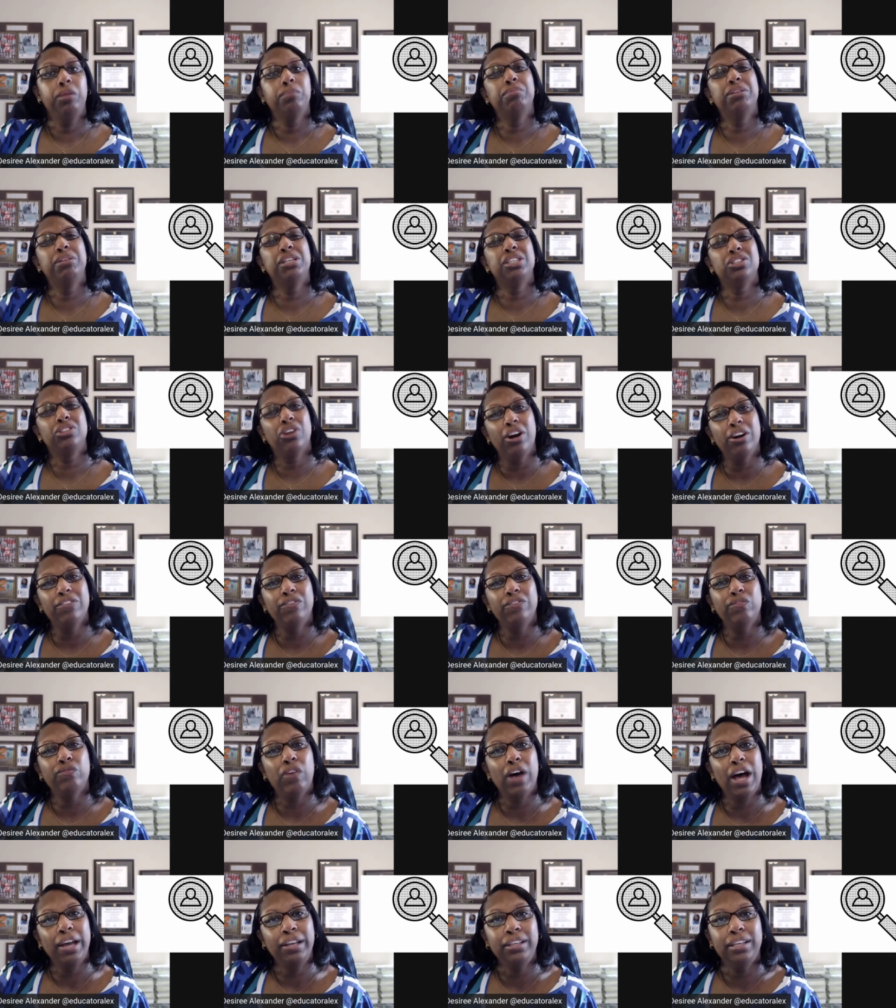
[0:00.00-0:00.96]
But start
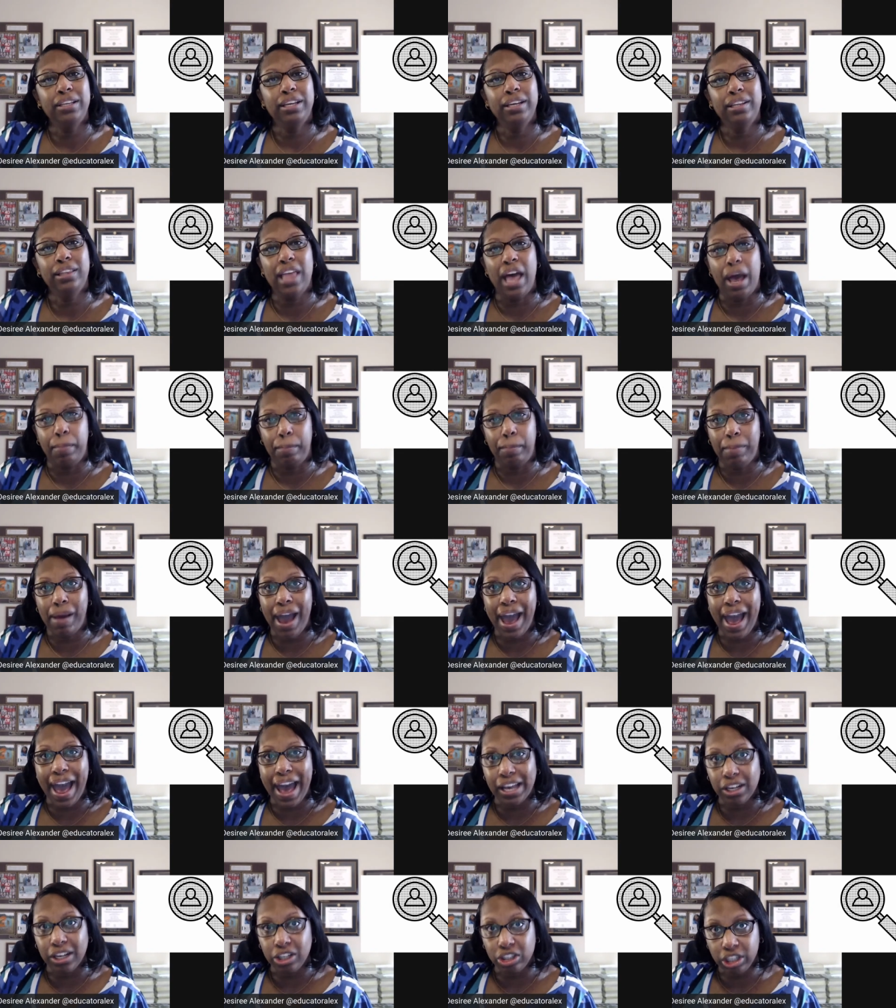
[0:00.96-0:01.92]
finding that
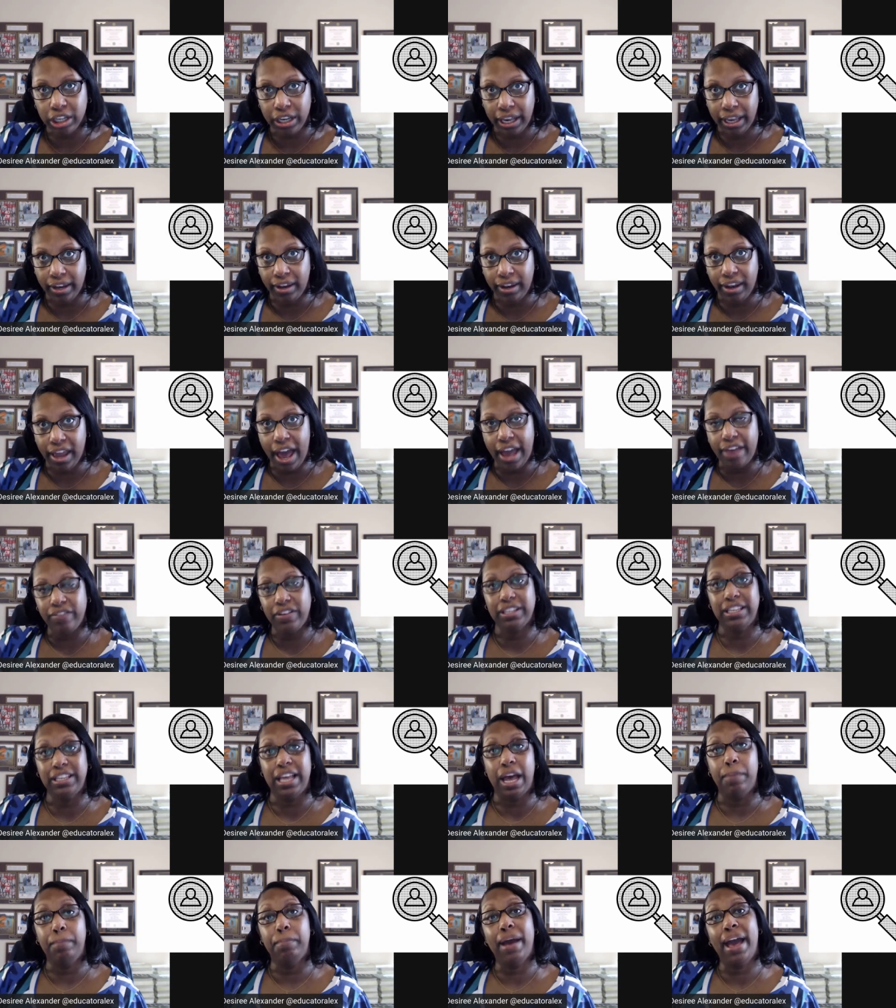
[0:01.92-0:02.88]
passion in life, because
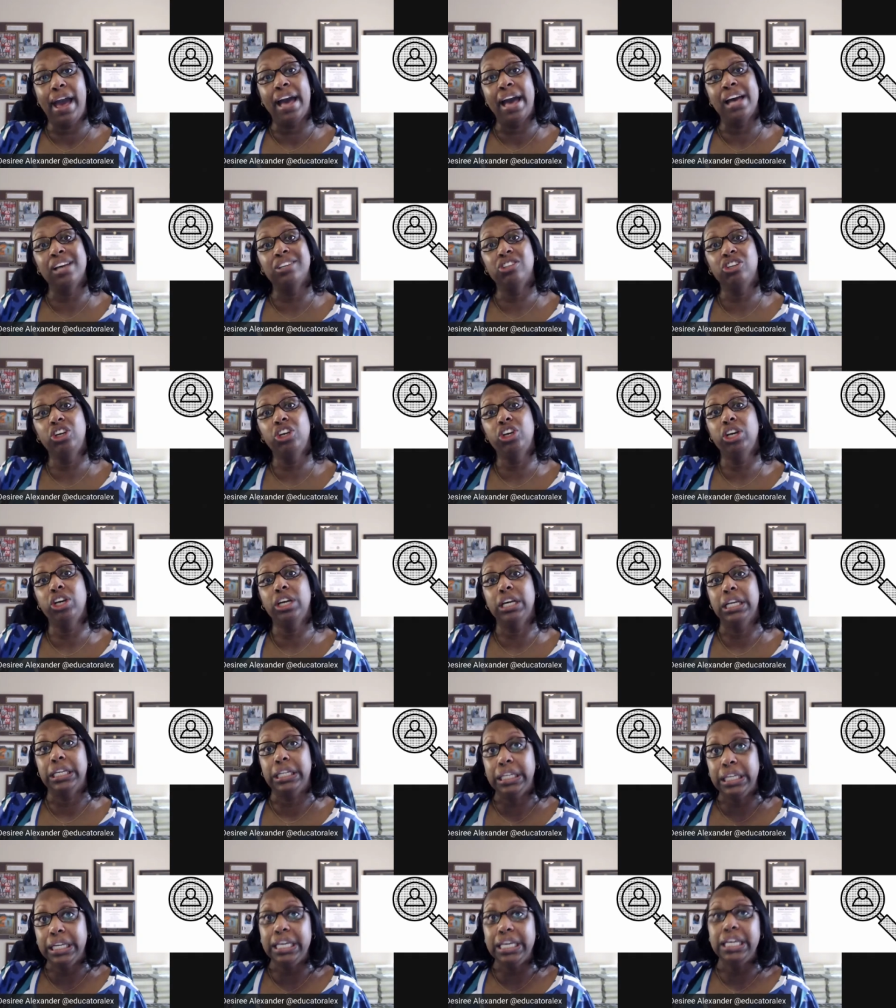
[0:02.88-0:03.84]
that passion could
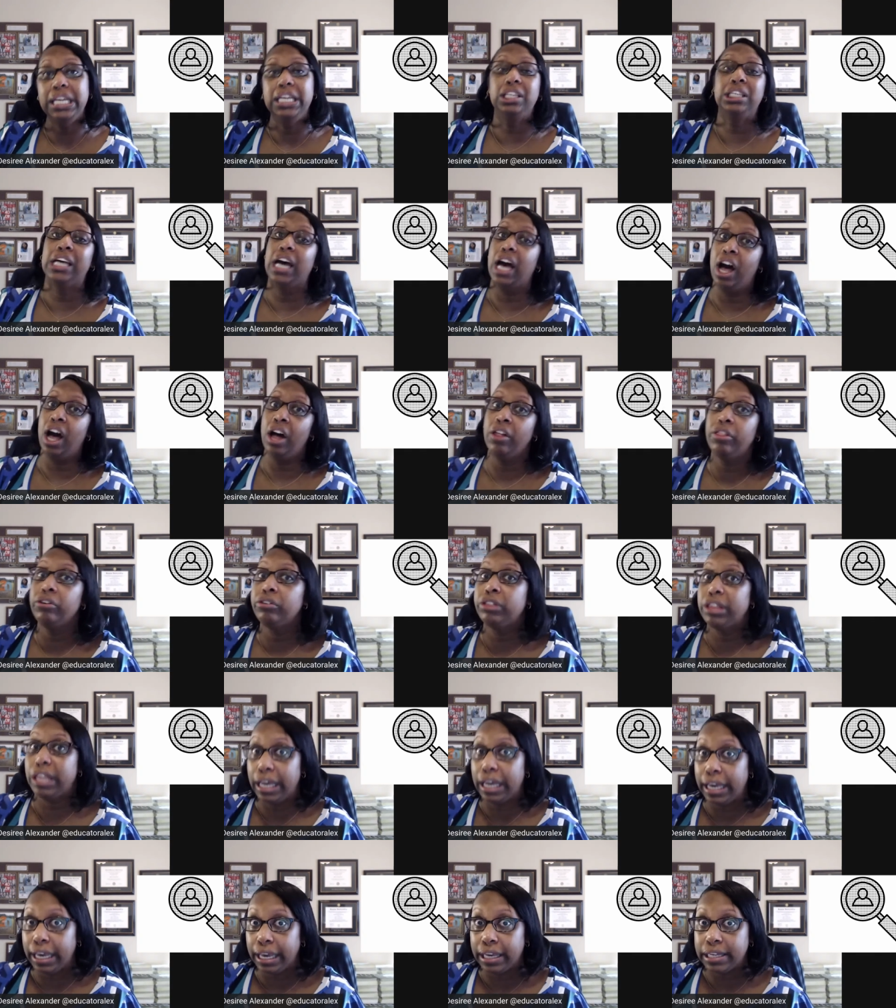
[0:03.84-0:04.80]
lead to other
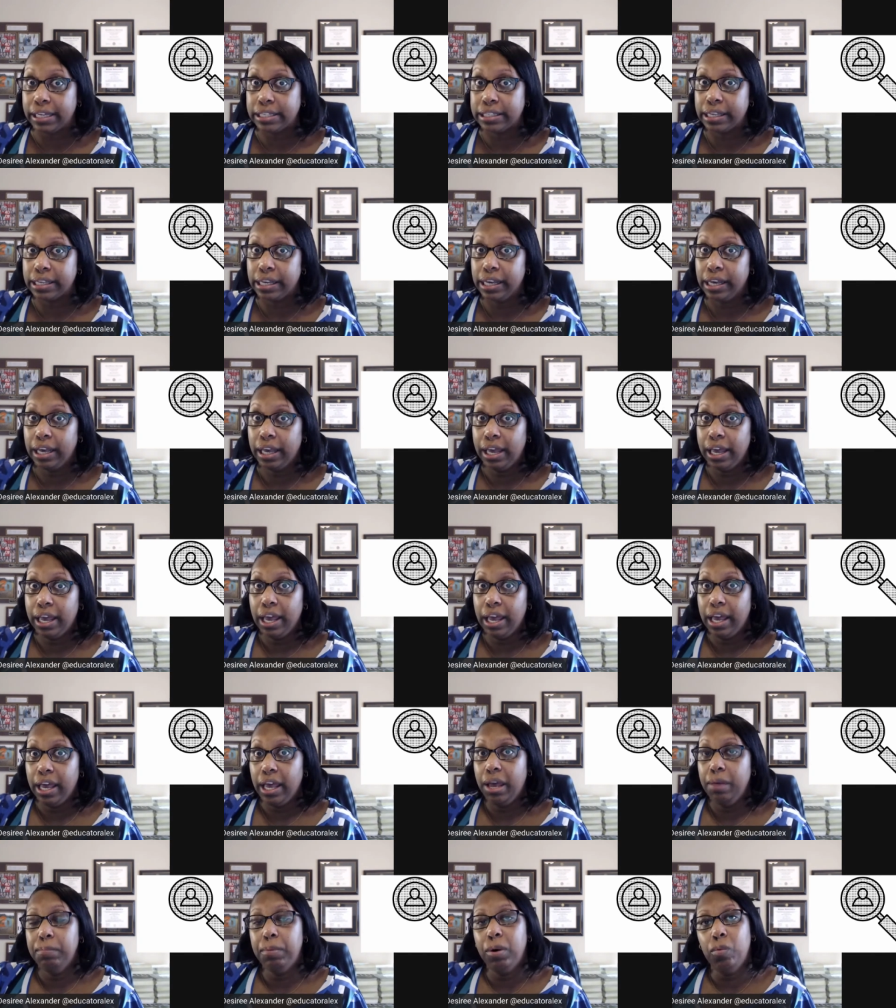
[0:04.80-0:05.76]
things.
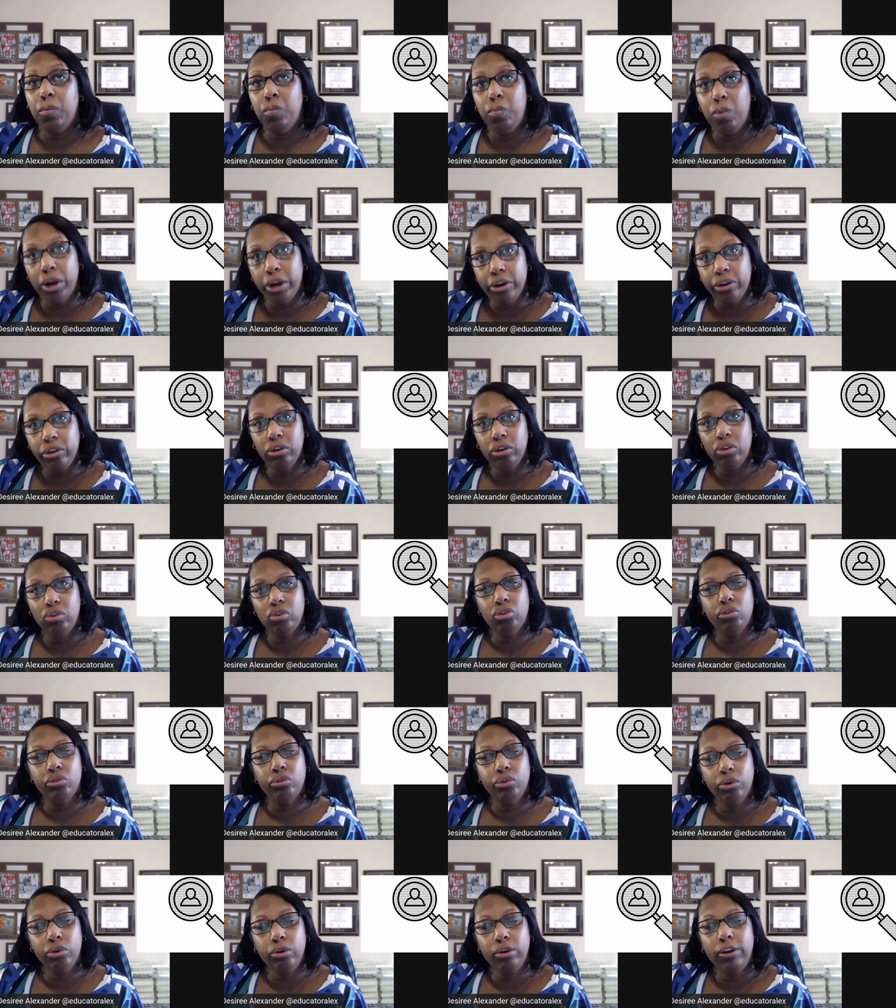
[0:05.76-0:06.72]
But what are you
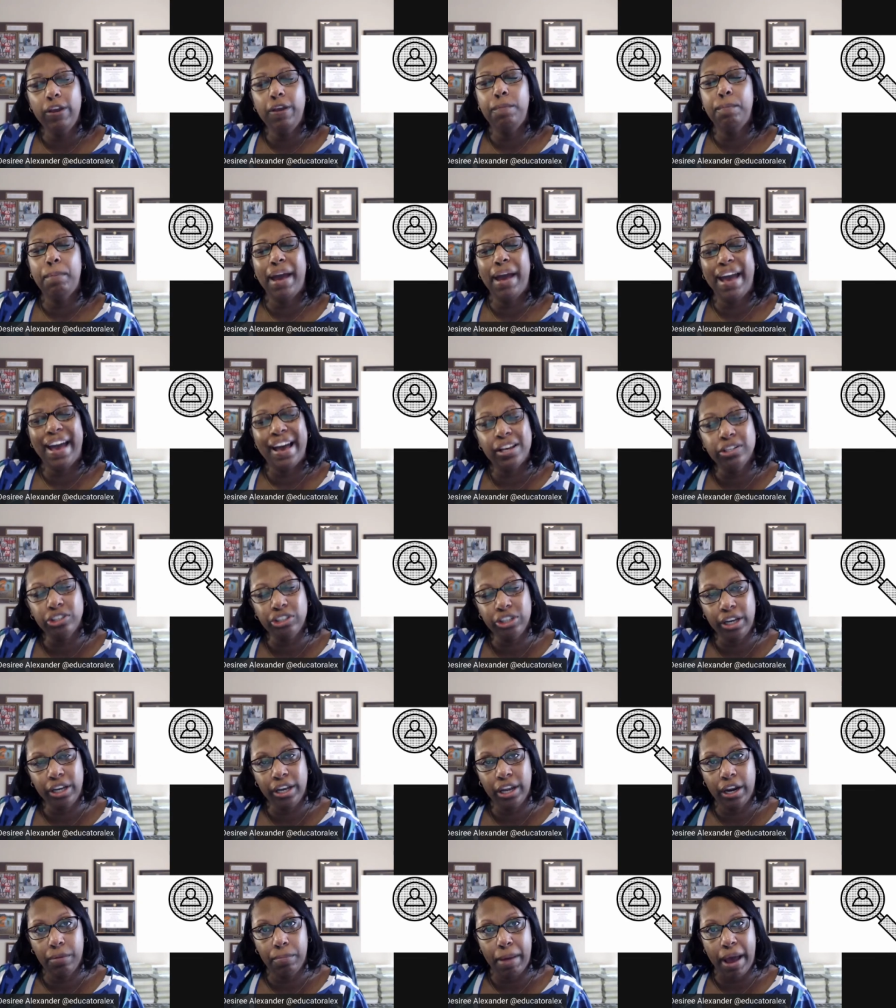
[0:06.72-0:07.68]
truly
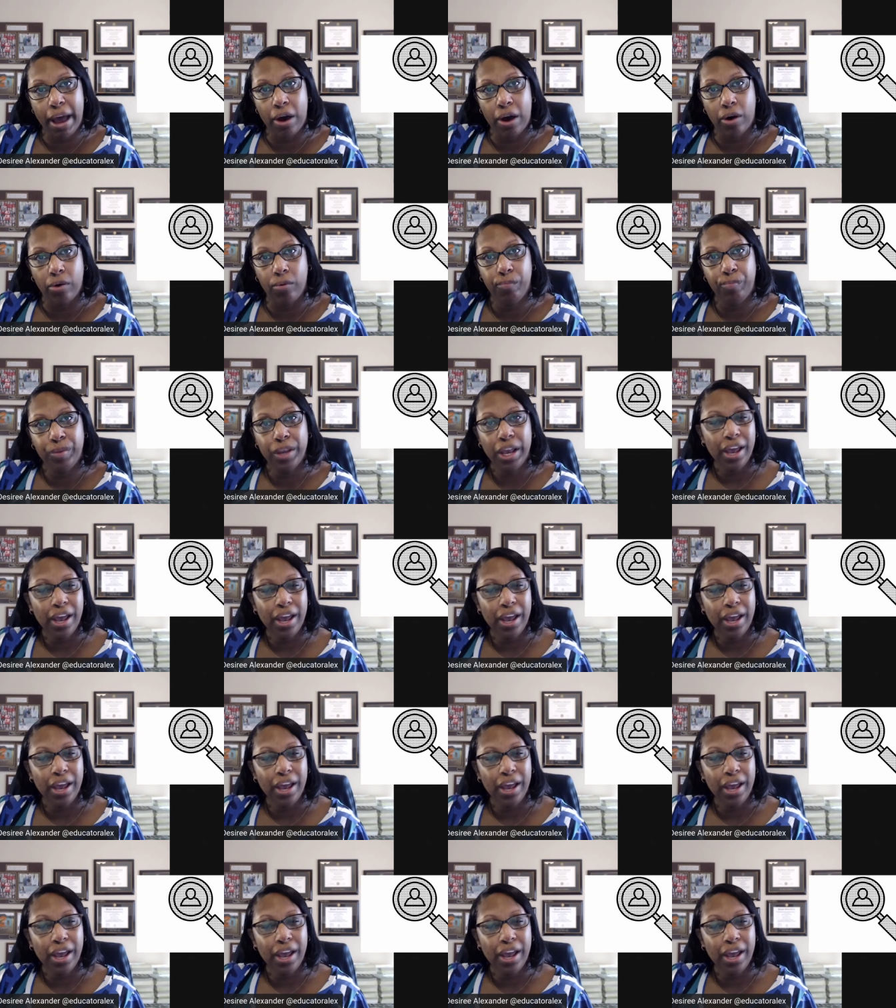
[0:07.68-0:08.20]
passionate about?